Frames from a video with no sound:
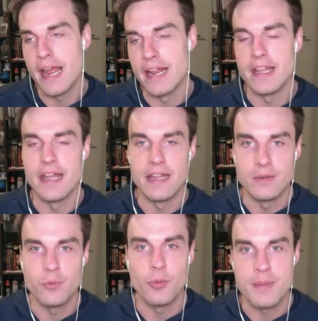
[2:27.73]
And
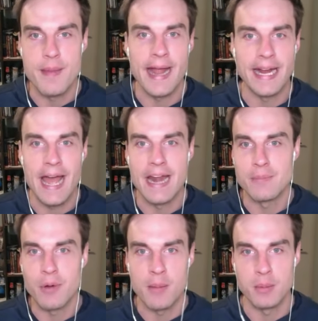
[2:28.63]
then we'll be back at
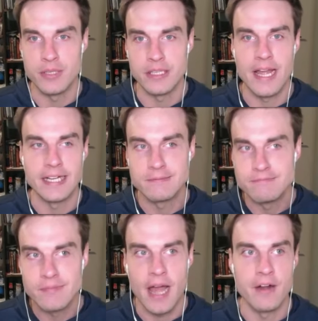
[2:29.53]
it probably like,
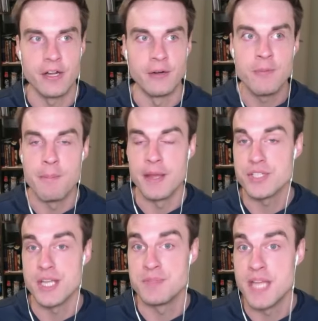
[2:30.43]
I don't know, middle
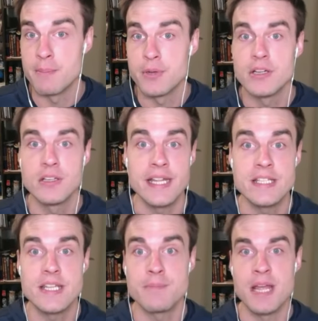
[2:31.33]
September,
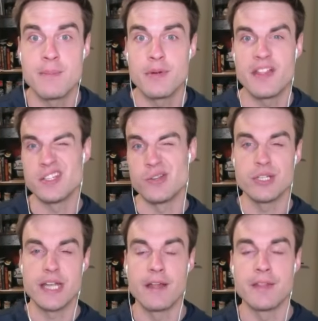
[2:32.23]
late September. That's
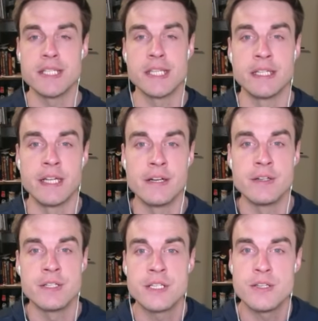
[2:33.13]
usually how this thing
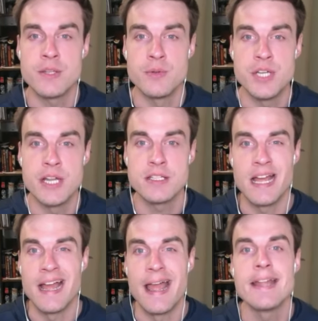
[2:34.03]
goes. So just
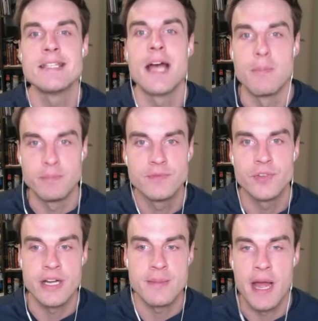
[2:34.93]
a heads up
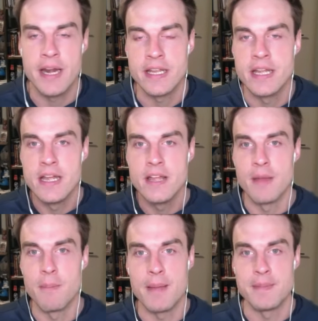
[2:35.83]
for anybody
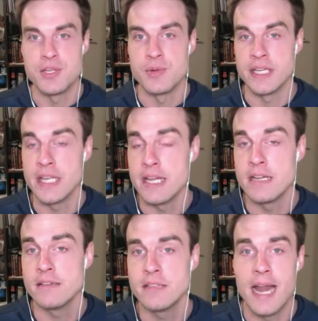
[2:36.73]
that might be tuning
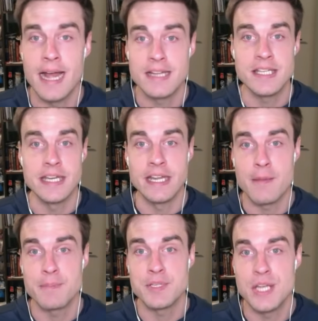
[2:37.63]
in, not seeing an
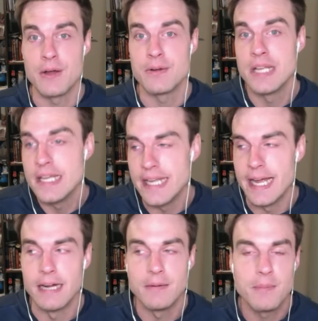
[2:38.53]
episode.
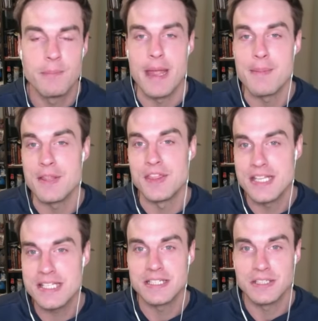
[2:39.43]
Yeah, maybe
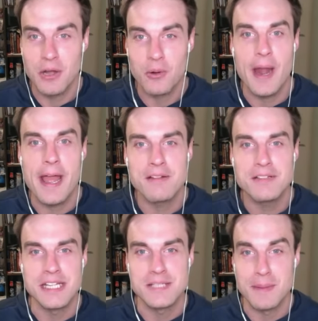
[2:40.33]
this go
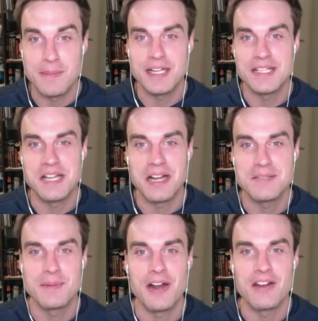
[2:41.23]
around, it's been because
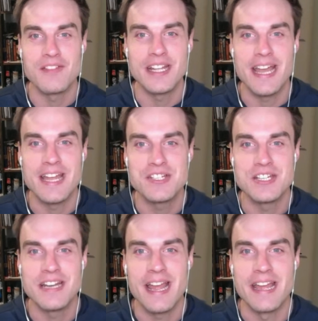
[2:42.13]
Doug's been on
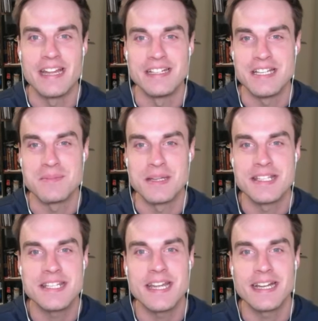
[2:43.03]
vacation and he's been
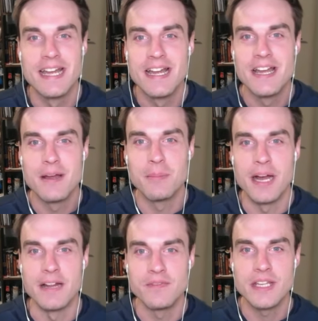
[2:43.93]
sick,
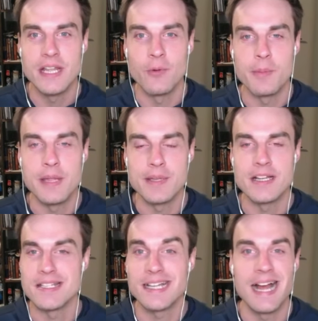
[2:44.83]
but it will be
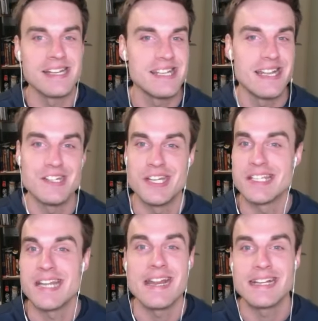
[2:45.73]
because the content
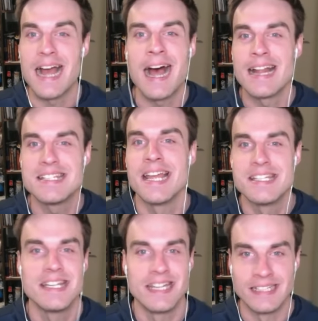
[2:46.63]
just ain't
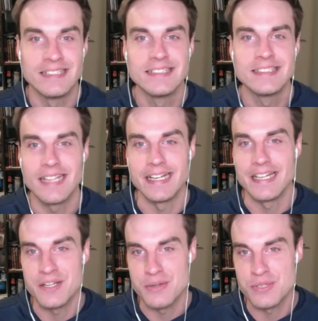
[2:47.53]
contenting like
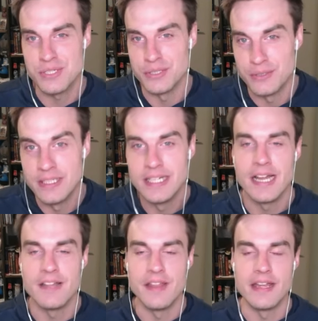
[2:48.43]
it used to.
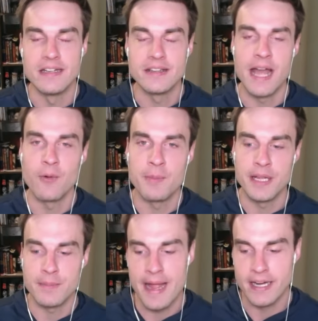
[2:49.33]
And then that will
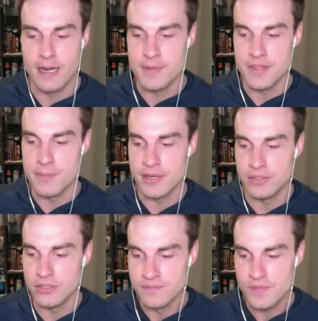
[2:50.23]
pick back up in the
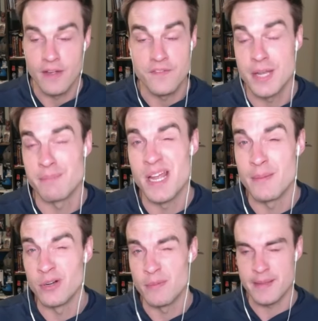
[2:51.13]
middle of
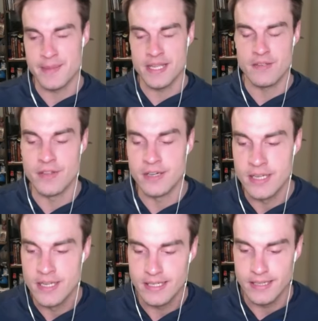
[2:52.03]
September, maybe even
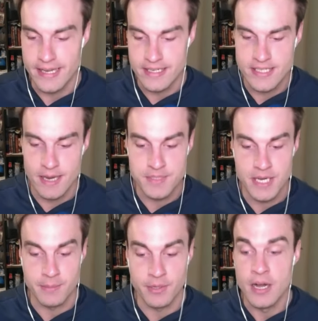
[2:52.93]
late
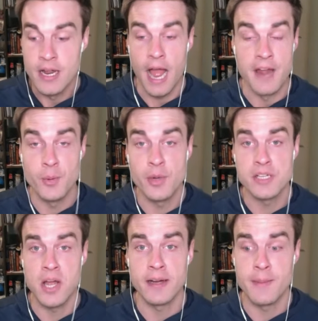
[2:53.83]
September. I do want to
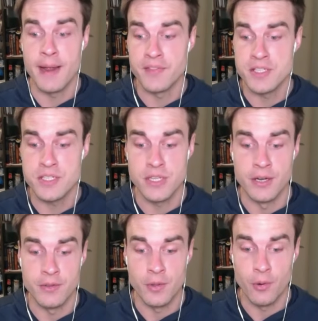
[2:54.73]
talk about this,
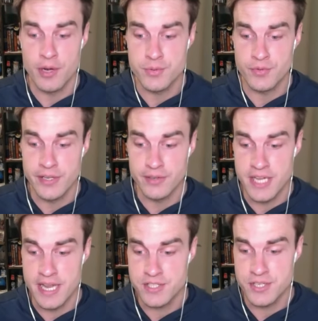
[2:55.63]
though. The Hornets revealed
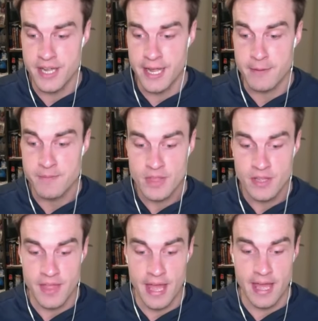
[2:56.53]
yesterday
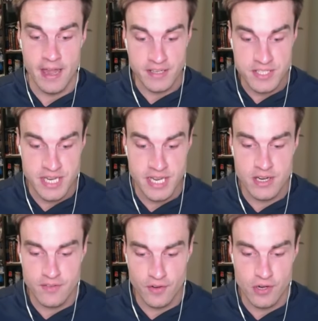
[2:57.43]
that an
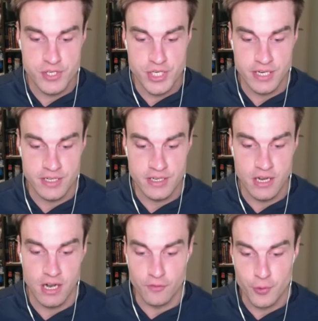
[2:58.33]
extended version
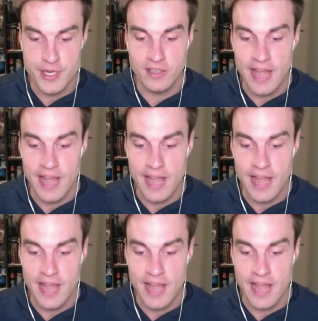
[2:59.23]
of Reel